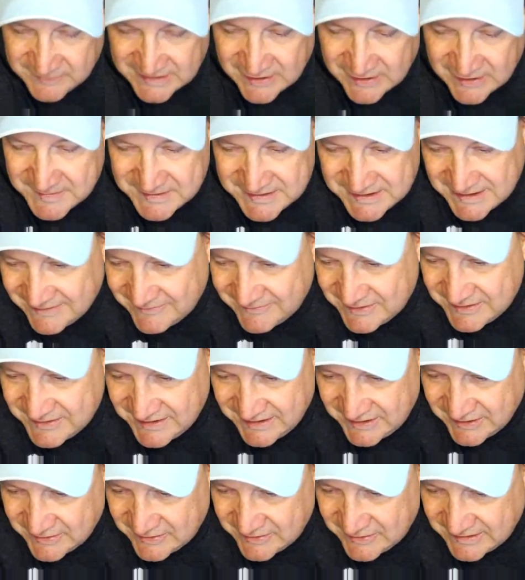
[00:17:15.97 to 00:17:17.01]
Hartman did
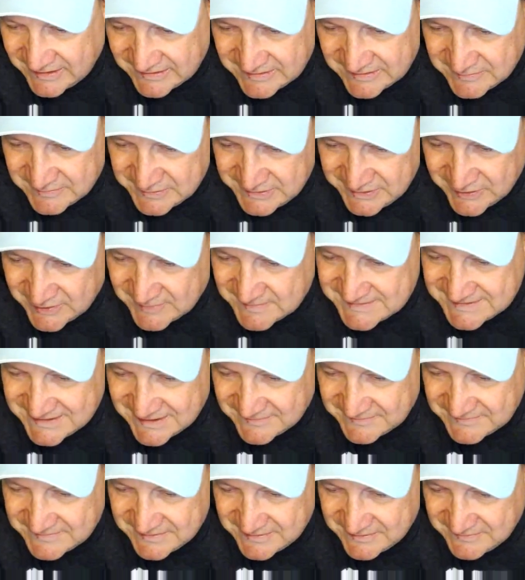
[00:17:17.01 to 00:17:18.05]
everything like to endear himself to the